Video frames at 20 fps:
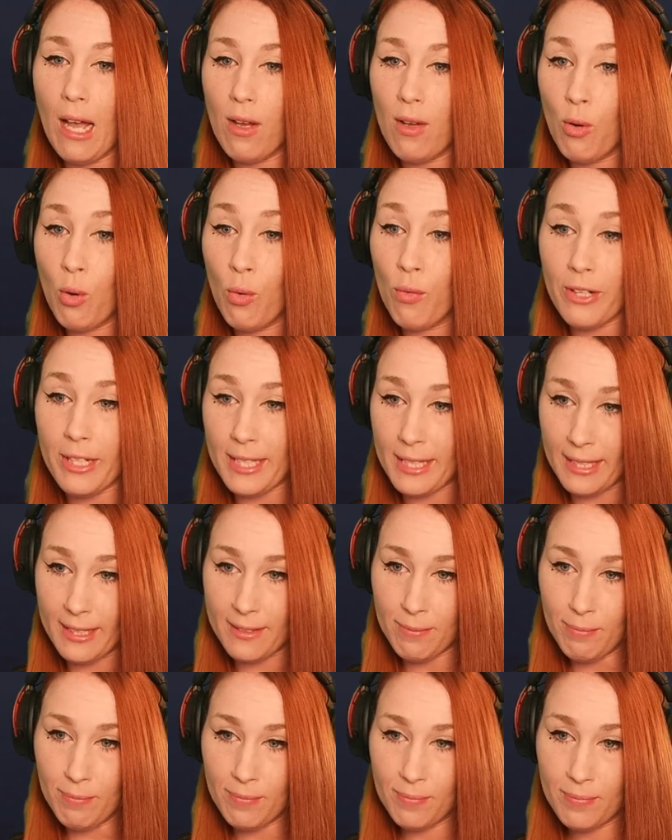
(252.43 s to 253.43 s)
over here.
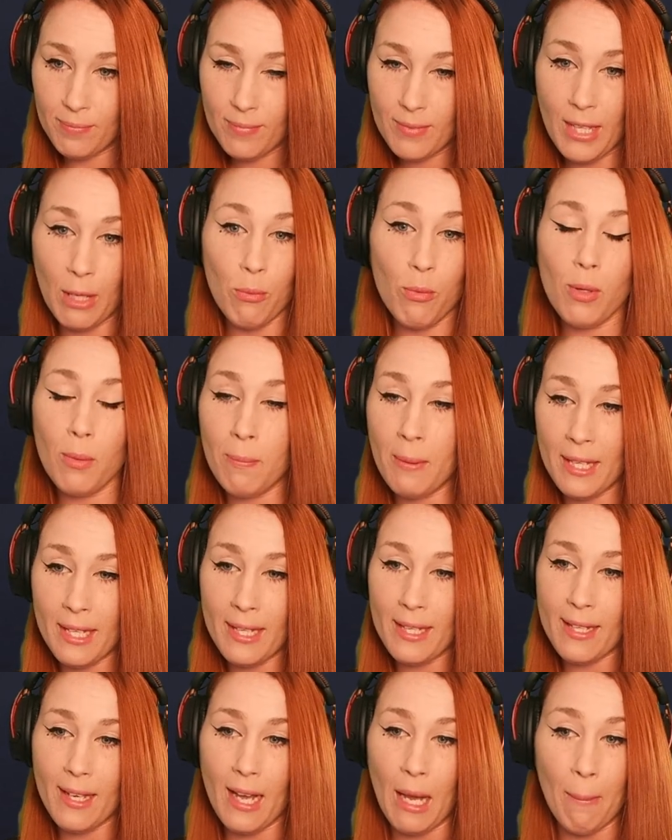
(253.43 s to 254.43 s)
There will
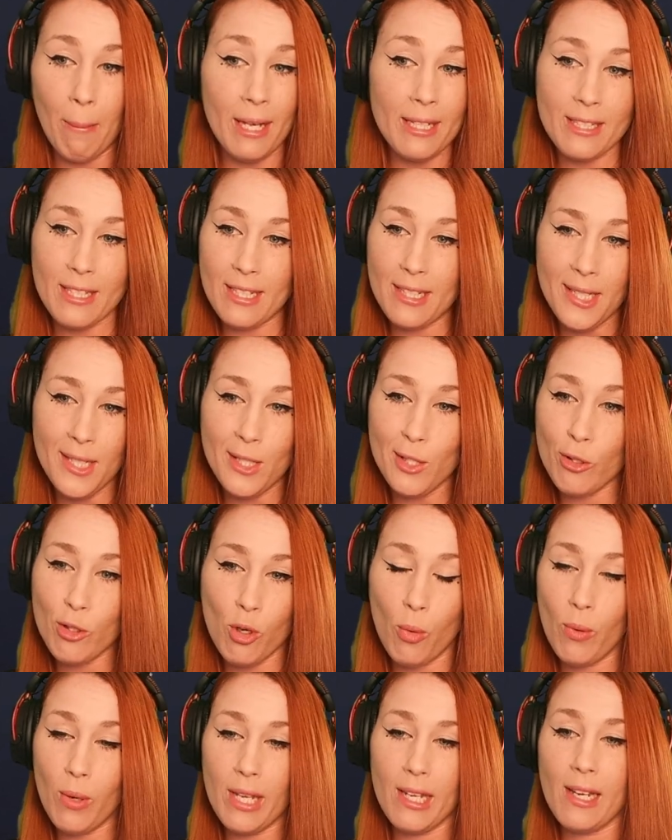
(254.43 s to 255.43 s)
be a button
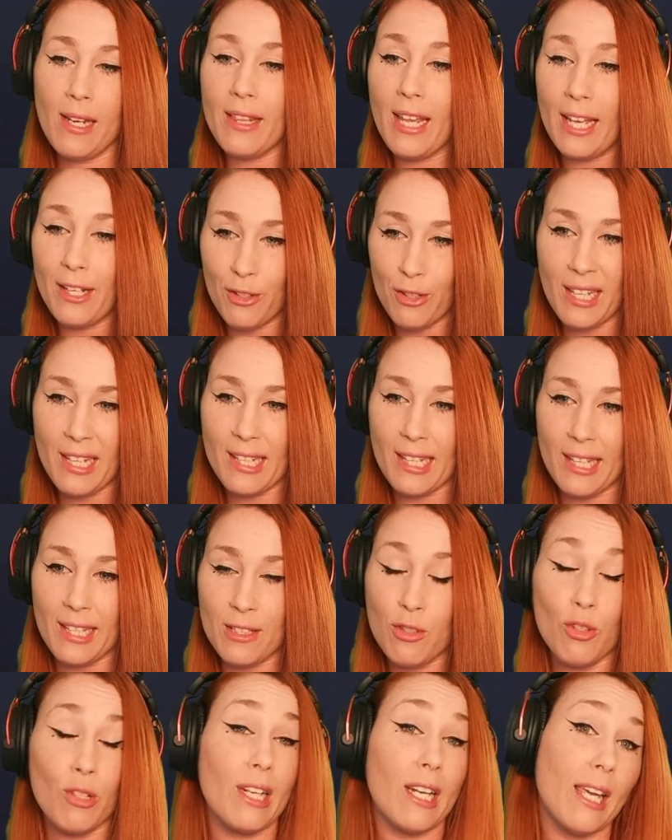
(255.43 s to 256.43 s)
showing that you can click
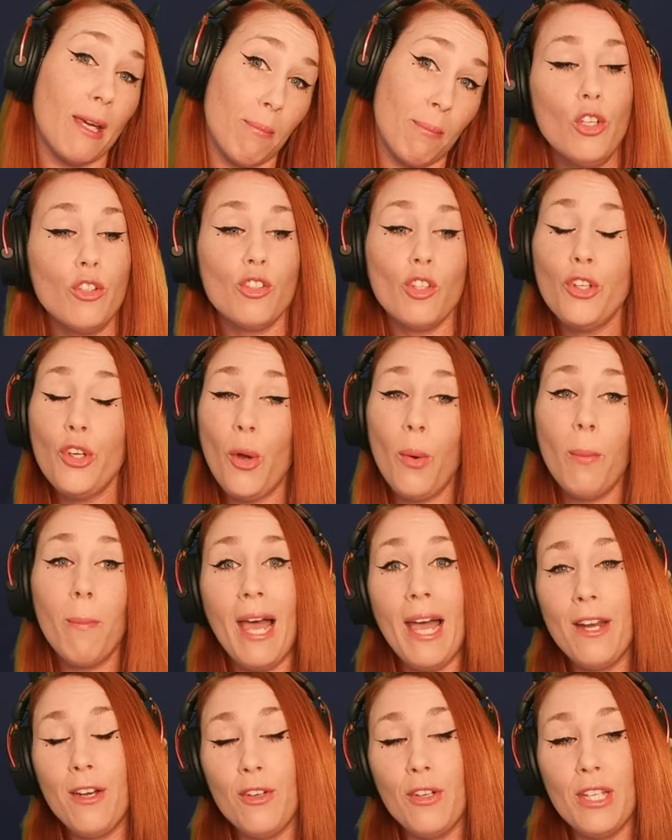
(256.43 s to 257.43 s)
to claim. So no
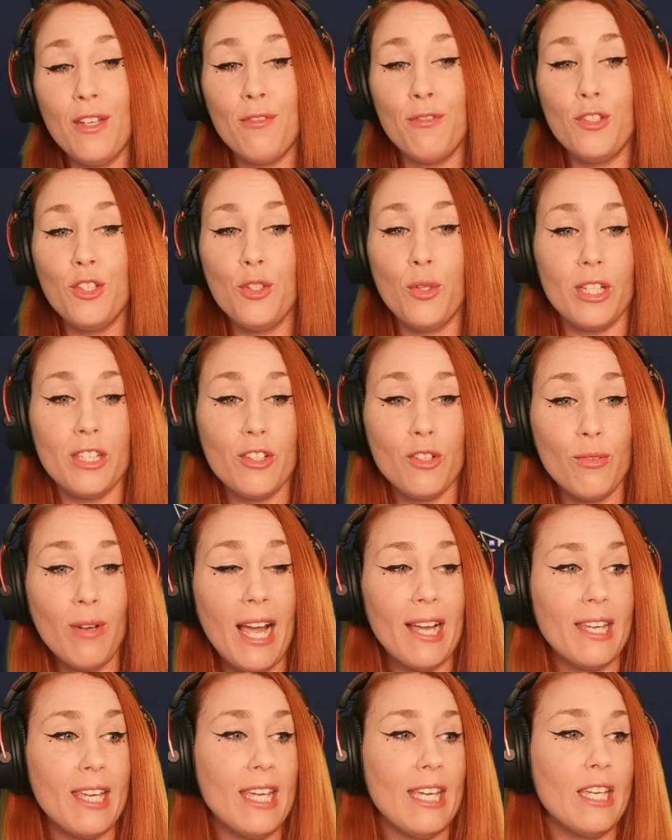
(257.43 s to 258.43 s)
matter if you are
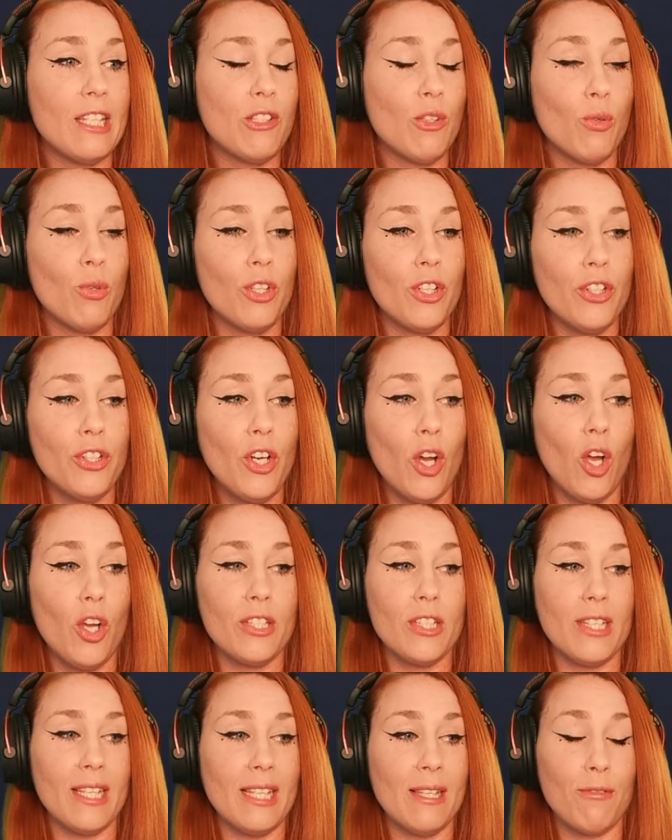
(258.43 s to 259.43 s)
tracking it or
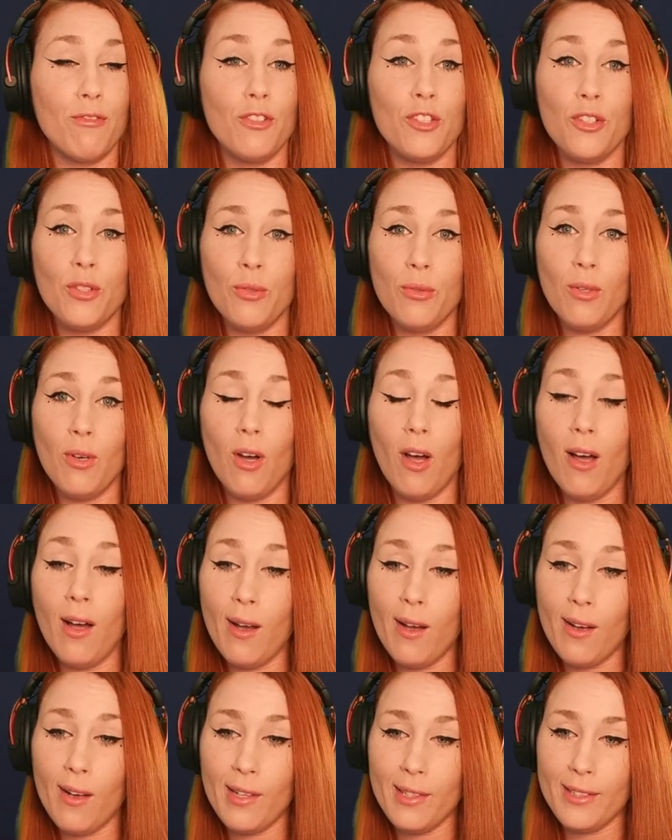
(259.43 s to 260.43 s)
not, if you
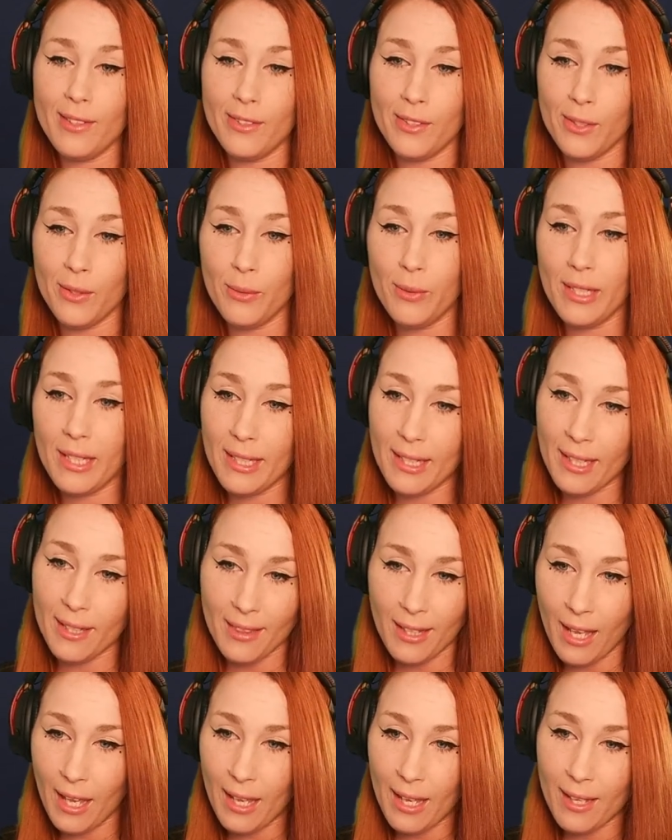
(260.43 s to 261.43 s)
are doing the
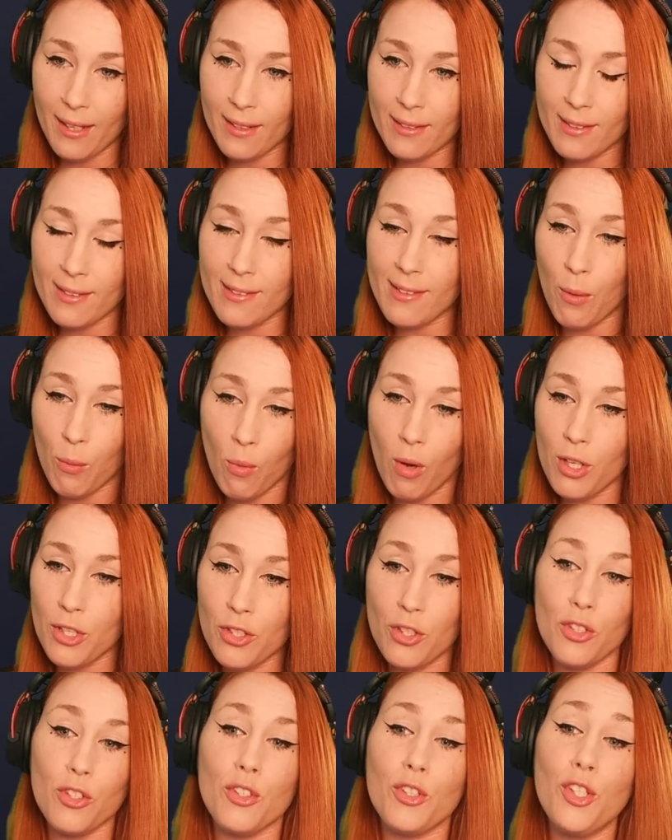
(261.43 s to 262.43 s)
things they want
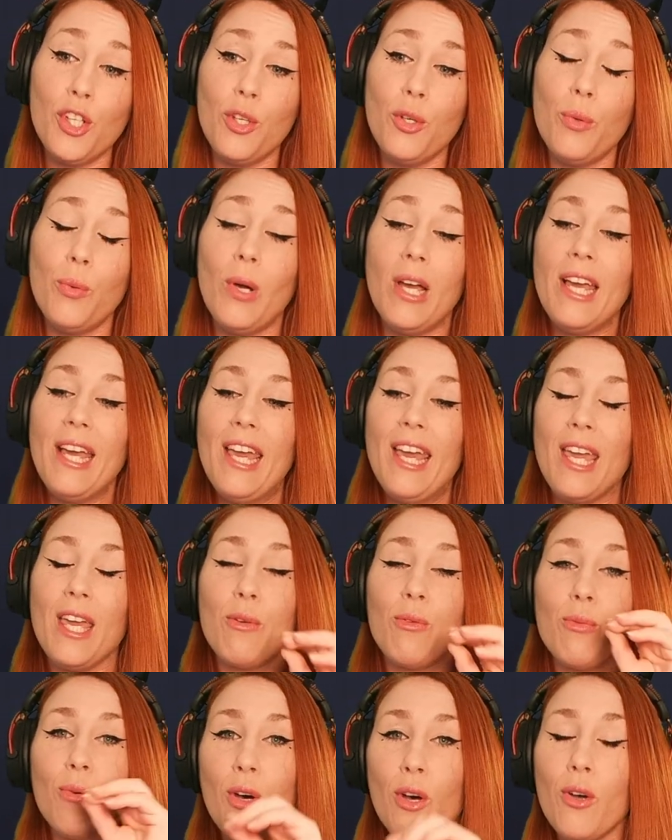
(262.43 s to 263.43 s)
you to do,
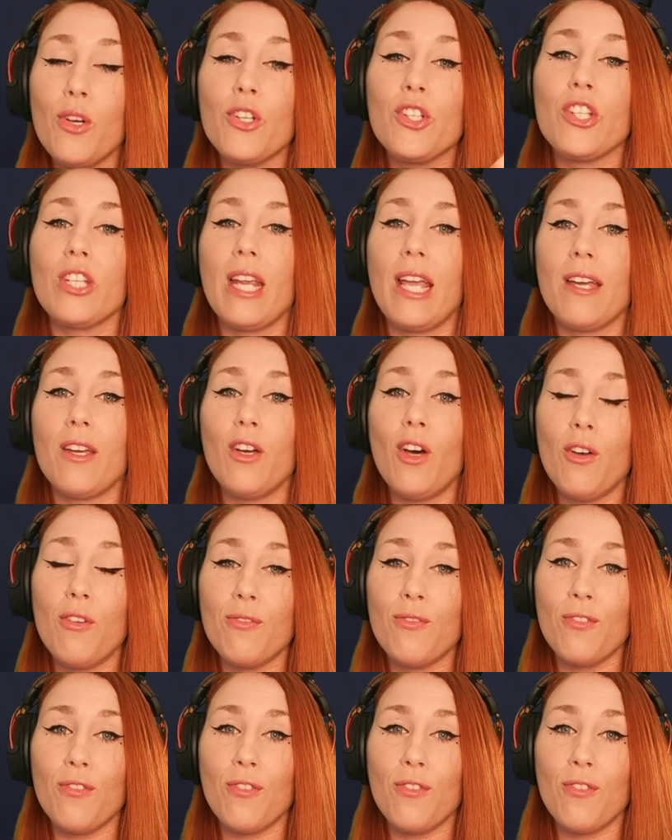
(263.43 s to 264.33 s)
it will check off